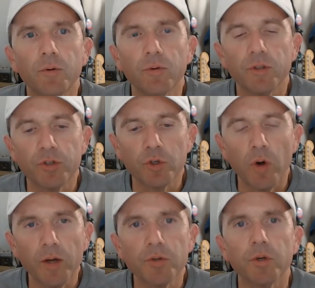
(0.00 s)

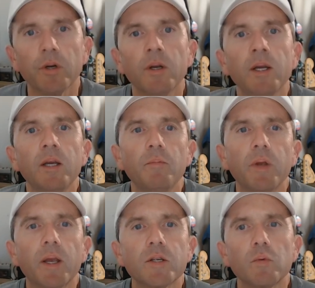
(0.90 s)
structure,
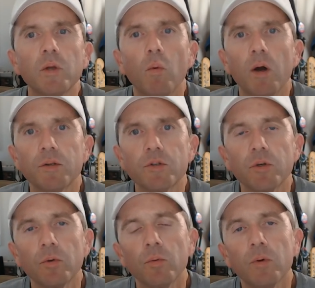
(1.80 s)
because we want
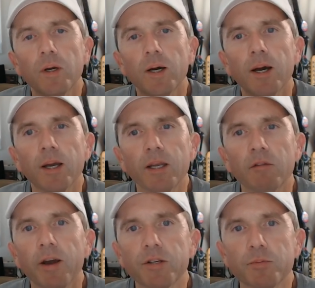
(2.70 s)
to
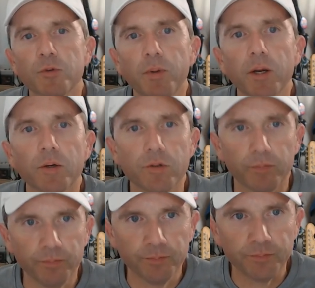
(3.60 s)
invite some speakers,
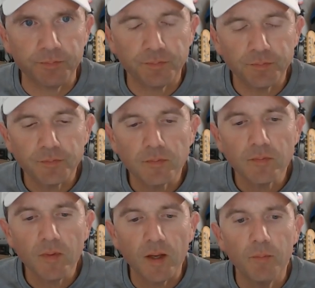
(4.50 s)

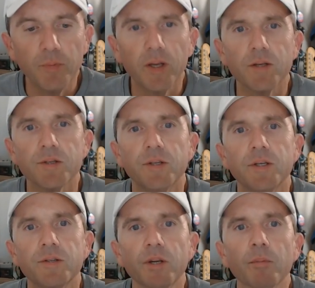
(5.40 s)
because in
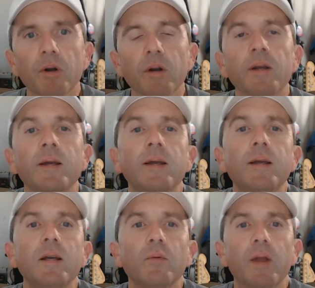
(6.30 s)
December
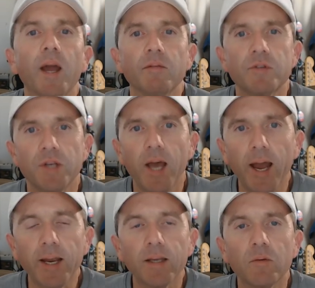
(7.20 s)
we have
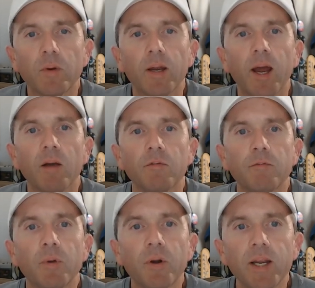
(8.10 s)
Zach and we have
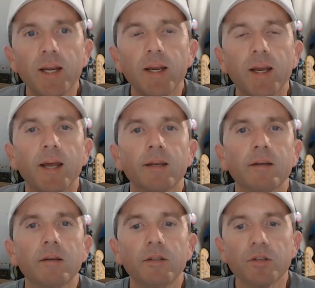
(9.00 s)
Bernie and
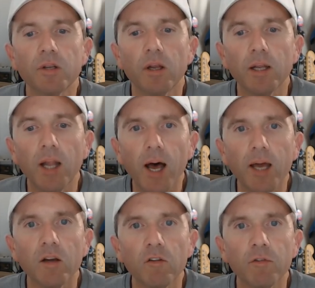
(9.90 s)
just a lot of